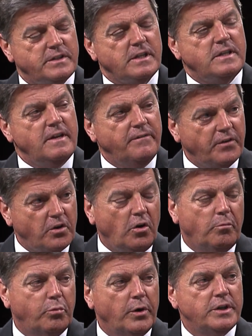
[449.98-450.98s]
a
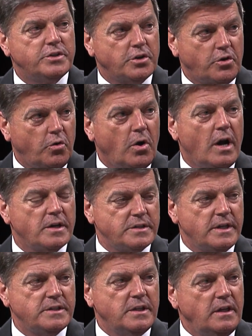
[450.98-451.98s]
difficult bridge to cross
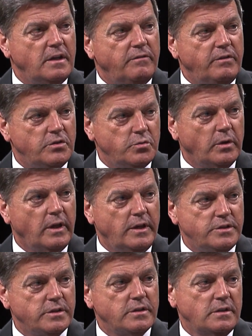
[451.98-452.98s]
as an individual
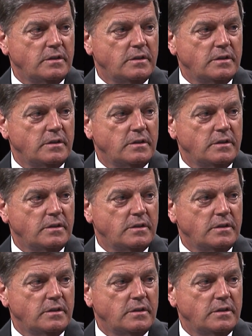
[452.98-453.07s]
agent.